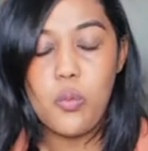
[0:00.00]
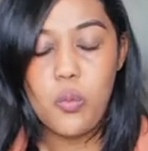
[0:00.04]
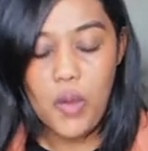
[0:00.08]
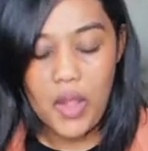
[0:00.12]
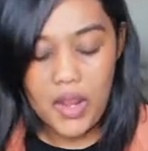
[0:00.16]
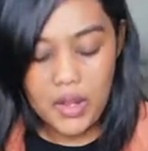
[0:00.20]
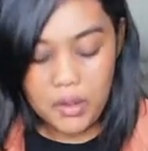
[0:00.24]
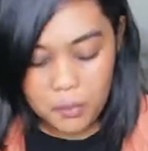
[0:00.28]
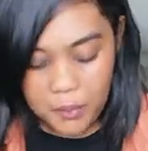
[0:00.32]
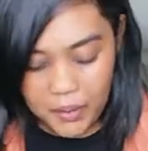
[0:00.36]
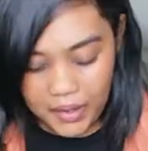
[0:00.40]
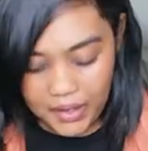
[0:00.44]

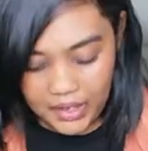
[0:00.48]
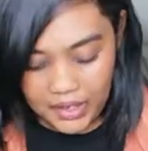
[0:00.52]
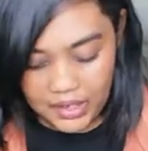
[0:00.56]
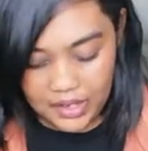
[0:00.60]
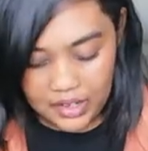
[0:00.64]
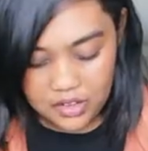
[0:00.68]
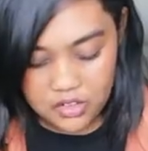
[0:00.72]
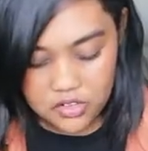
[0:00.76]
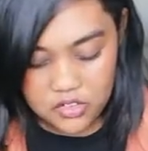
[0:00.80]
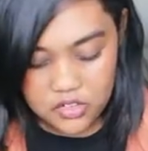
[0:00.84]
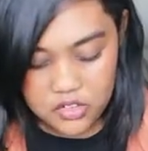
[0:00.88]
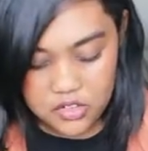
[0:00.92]
1
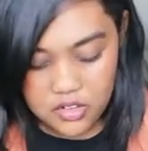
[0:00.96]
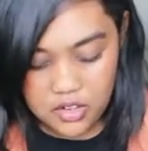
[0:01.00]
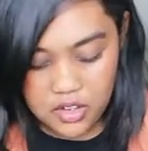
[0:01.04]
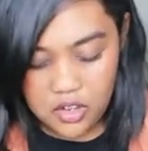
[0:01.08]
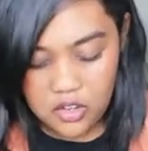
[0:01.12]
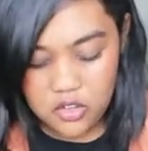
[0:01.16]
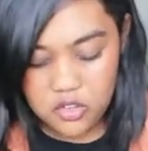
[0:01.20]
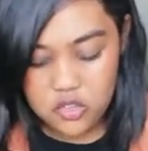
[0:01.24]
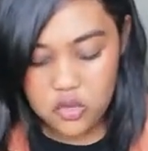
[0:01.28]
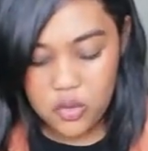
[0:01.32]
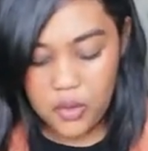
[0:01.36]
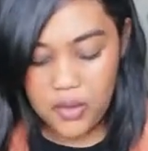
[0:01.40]
page
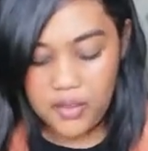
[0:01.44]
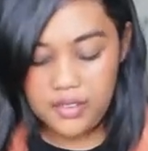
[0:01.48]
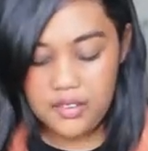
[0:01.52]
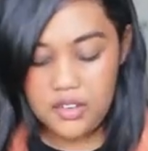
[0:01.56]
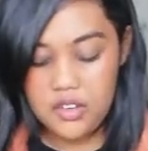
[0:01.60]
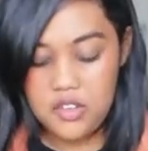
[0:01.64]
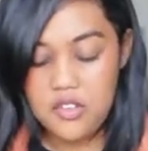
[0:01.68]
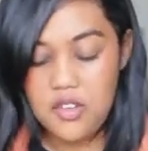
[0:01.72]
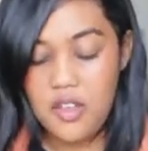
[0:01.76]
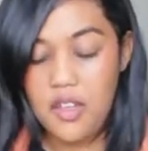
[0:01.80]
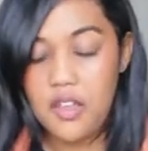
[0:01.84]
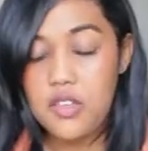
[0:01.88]
showing the
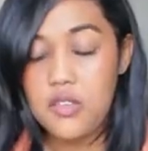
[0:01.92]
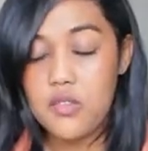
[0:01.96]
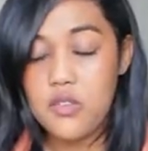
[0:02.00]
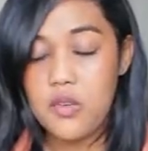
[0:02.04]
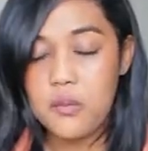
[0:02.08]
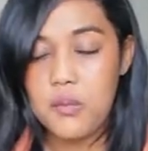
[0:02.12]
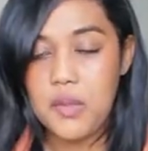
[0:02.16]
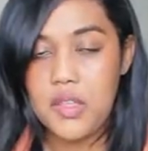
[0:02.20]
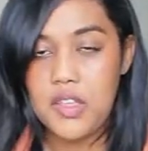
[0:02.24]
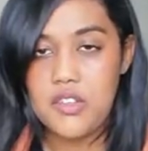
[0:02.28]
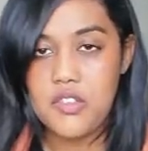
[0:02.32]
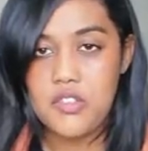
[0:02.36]

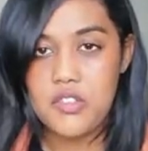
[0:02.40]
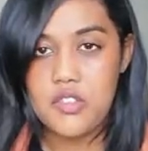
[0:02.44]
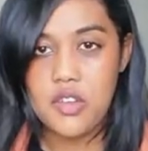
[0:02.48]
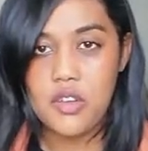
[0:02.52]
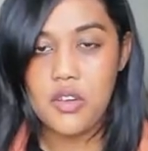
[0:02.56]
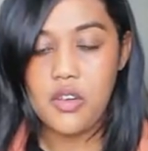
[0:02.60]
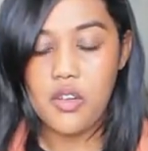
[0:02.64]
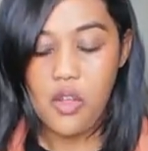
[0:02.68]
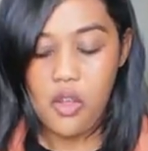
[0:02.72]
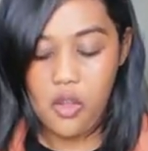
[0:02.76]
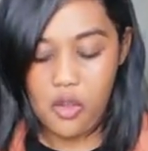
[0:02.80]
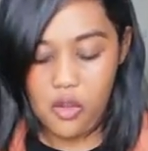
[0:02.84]

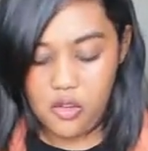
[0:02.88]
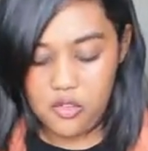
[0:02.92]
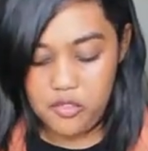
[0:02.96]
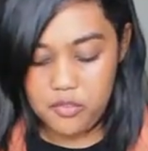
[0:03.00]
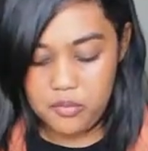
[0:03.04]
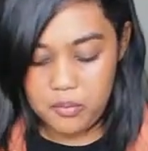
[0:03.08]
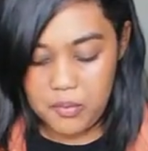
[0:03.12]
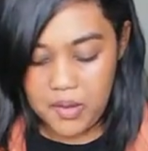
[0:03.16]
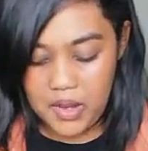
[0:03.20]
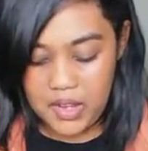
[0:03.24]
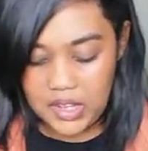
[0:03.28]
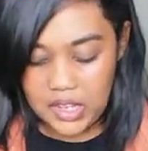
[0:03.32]
transformation of
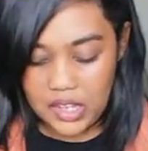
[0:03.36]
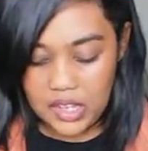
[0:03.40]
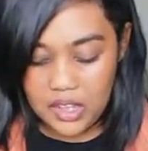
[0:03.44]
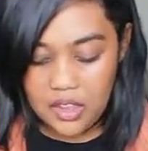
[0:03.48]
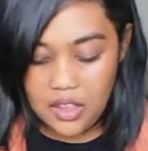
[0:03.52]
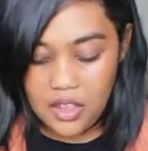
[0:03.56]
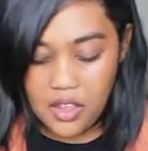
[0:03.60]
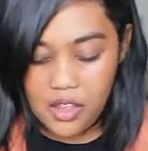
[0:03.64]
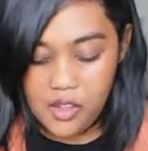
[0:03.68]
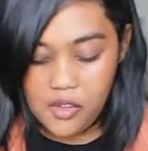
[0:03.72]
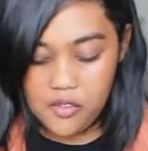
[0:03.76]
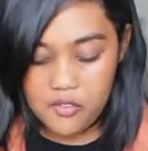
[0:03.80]
money